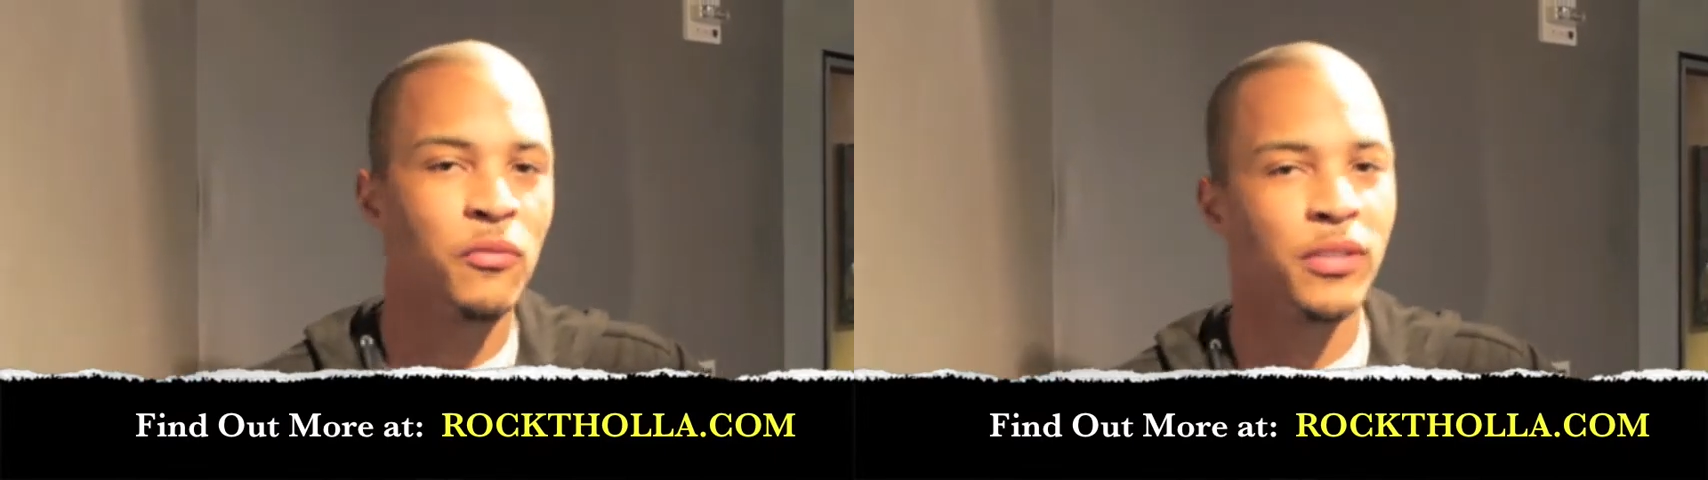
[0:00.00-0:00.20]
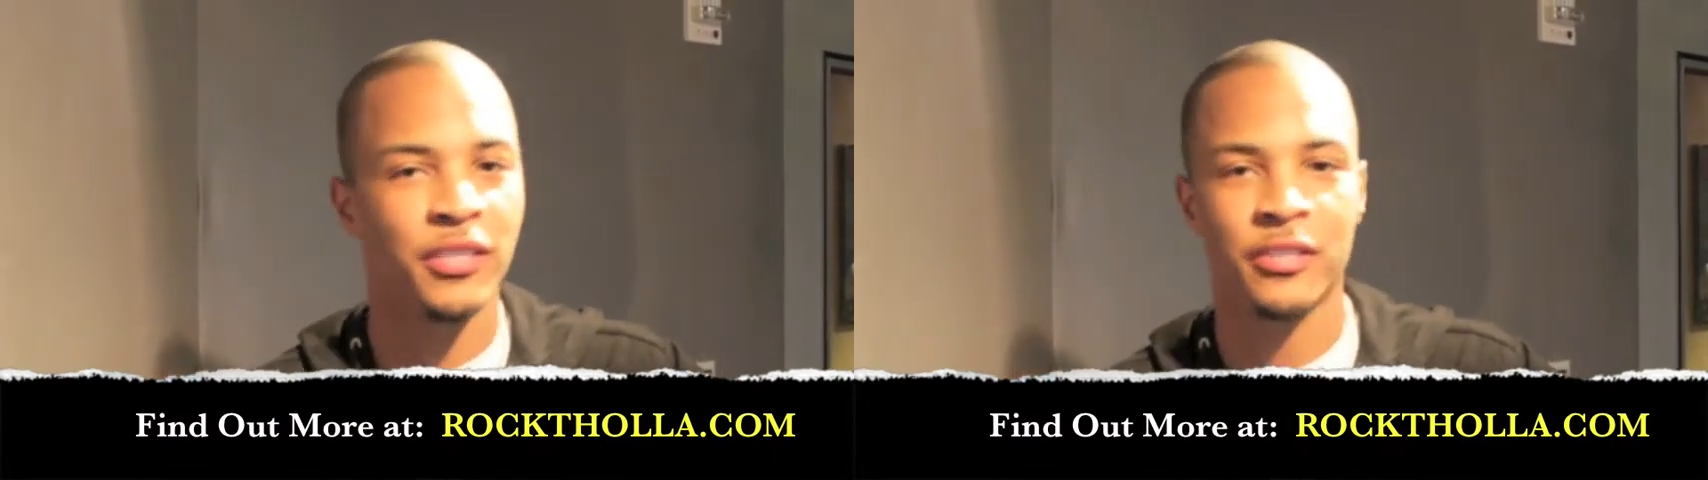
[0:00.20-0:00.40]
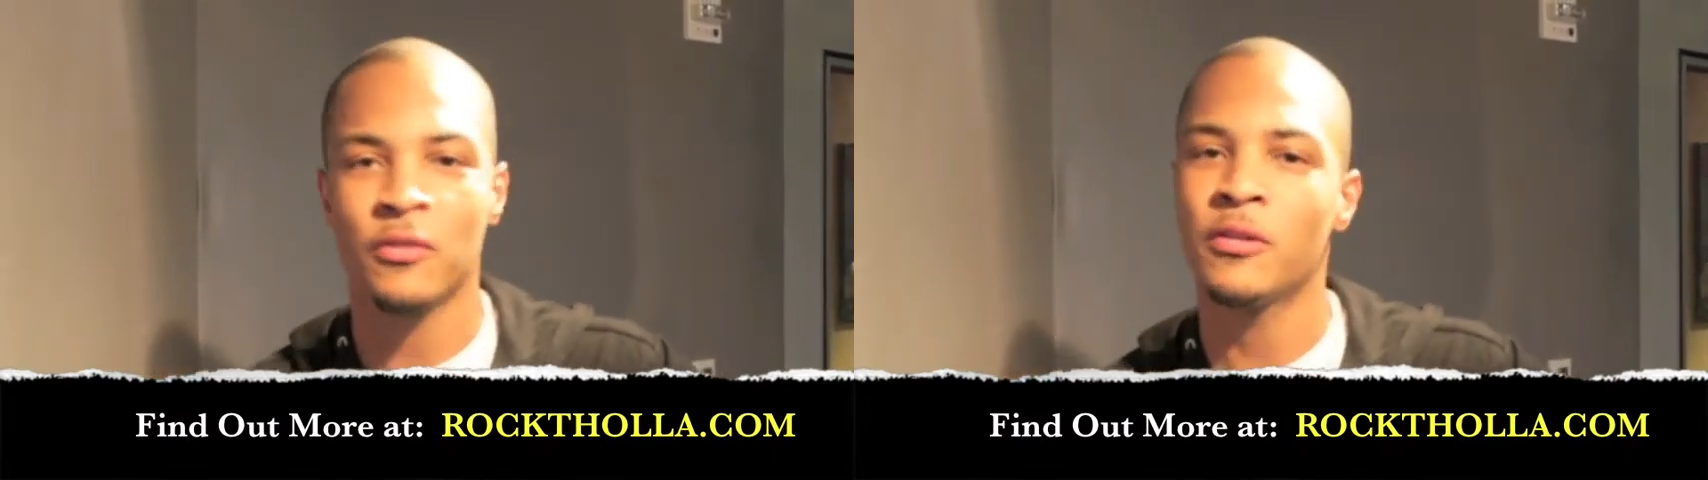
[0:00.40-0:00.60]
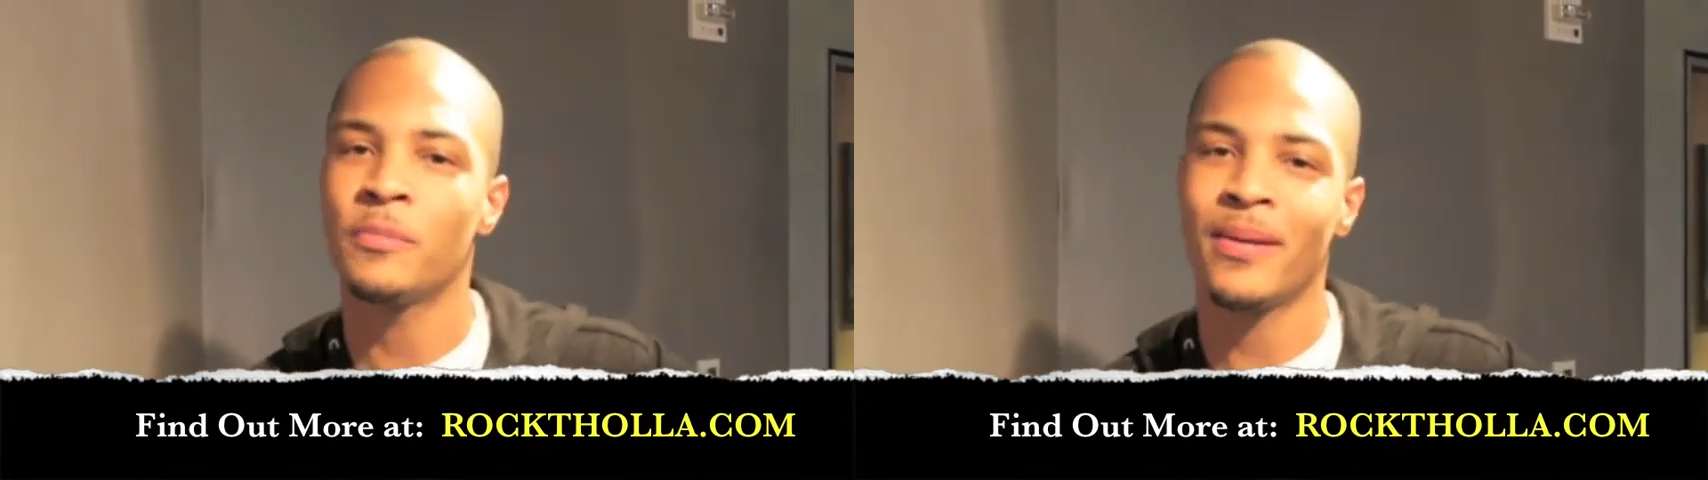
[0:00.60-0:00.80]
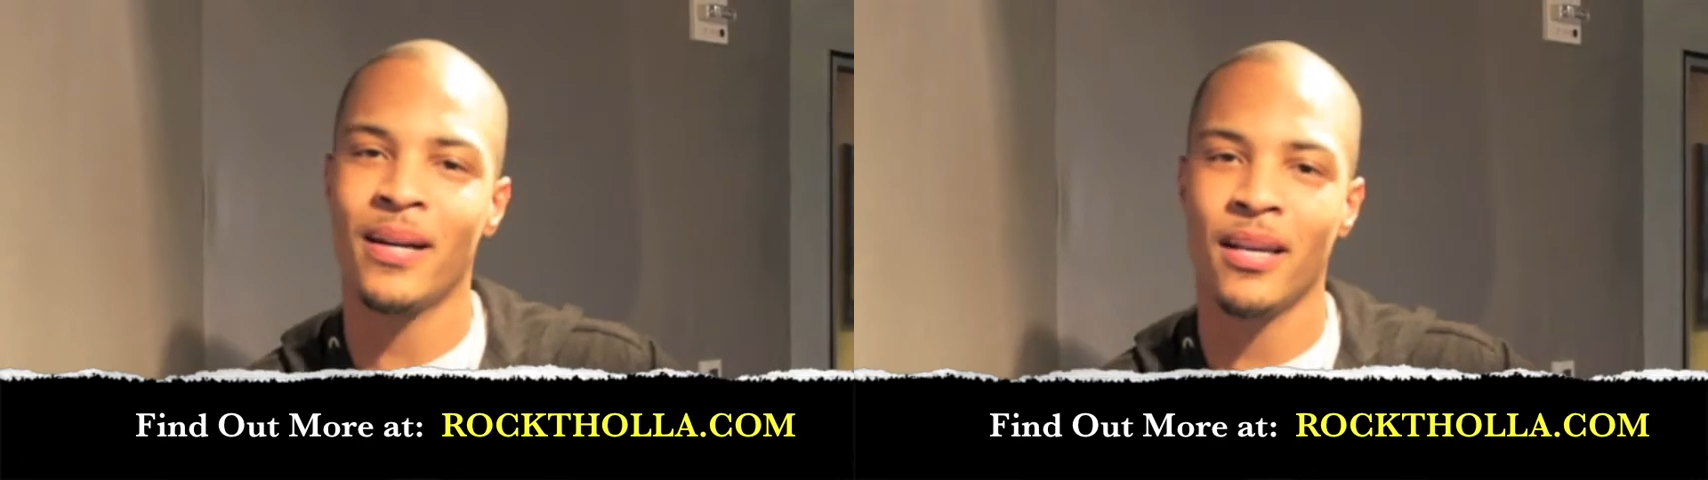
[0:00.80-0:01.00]
when it show
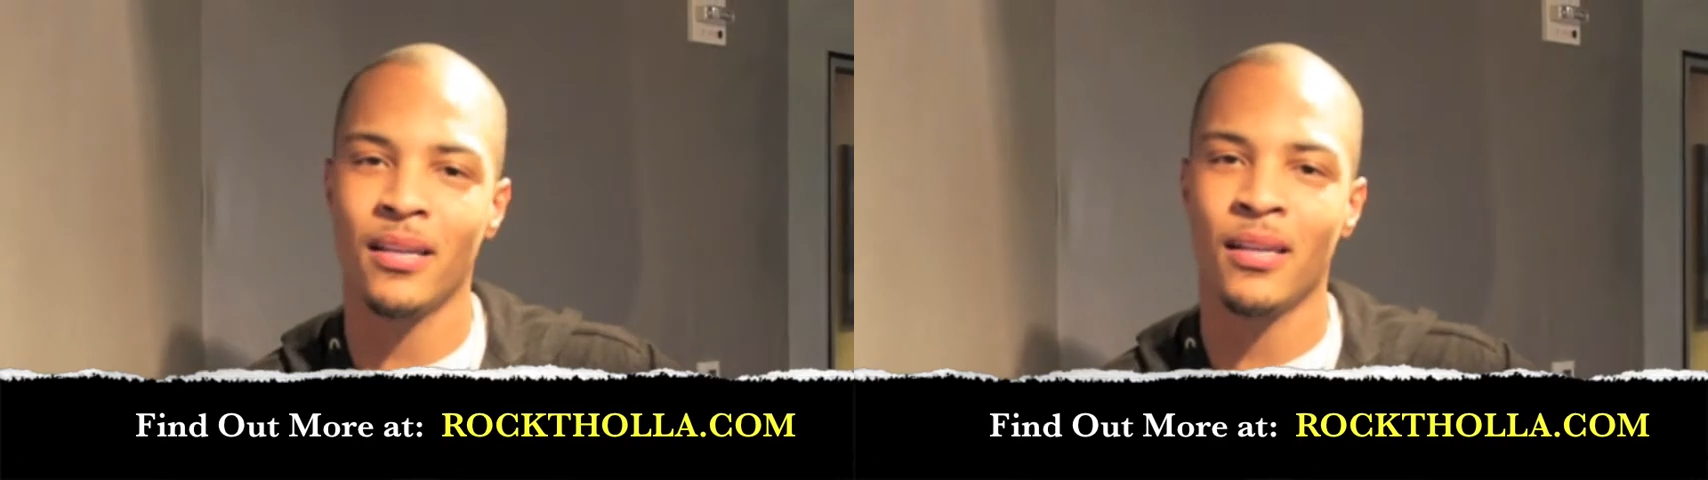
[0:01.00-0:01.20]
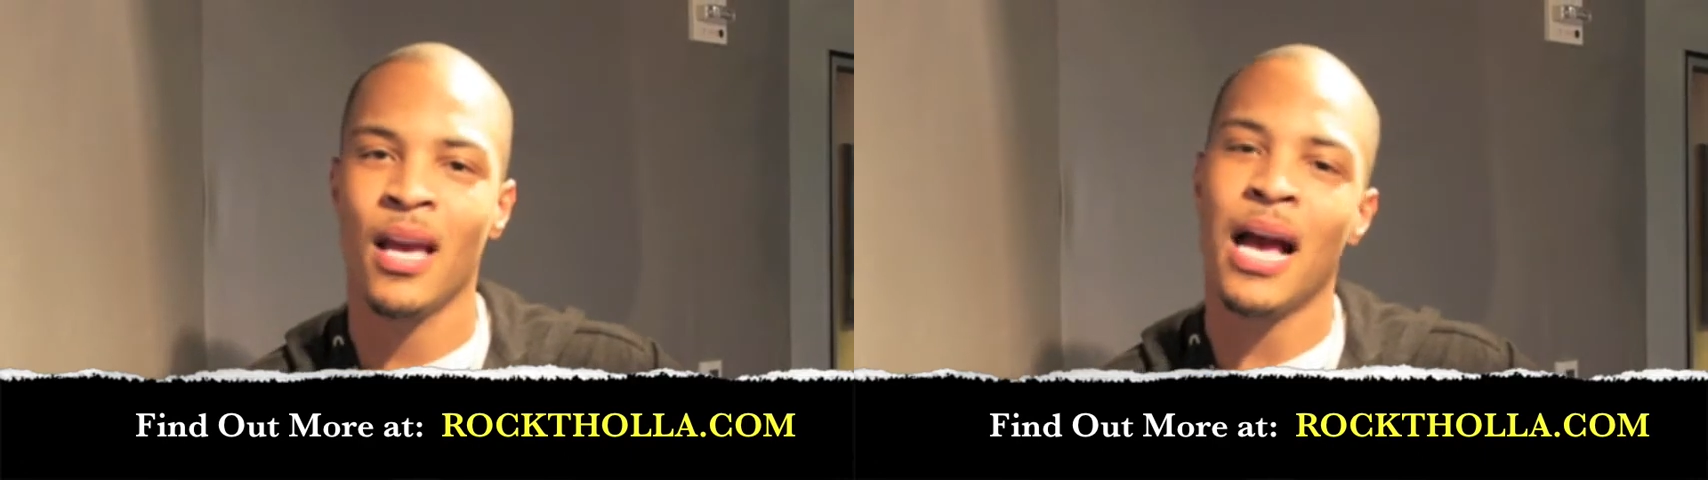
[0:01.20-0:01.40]
up, alright?